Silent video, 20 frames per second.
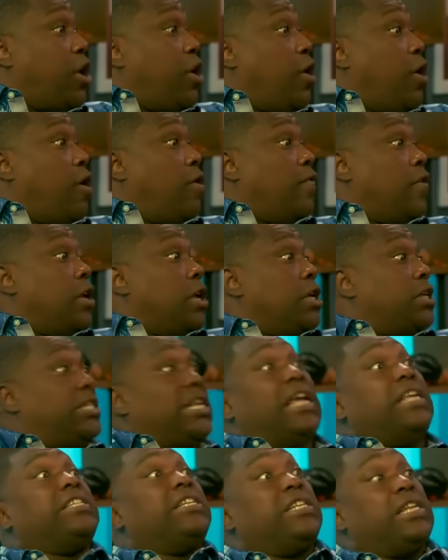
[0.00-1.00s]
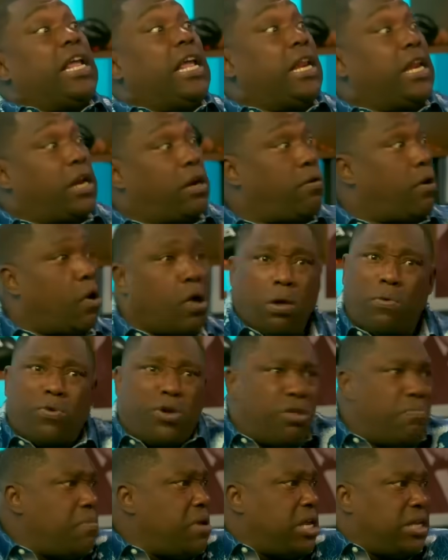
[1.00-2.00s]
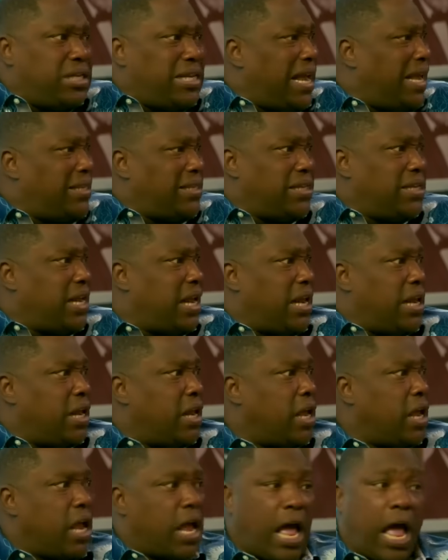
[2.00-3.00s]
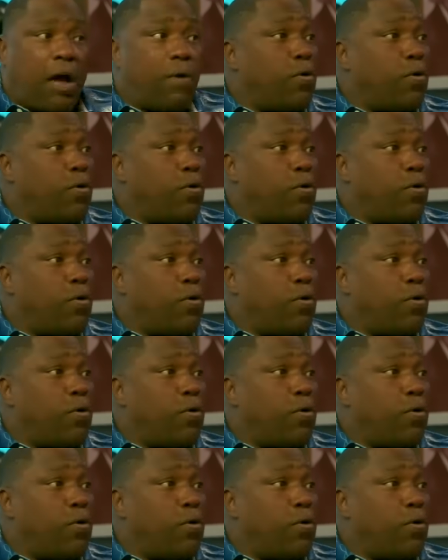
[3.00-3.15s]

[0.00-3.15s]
of designated gross? What do you mean designated? I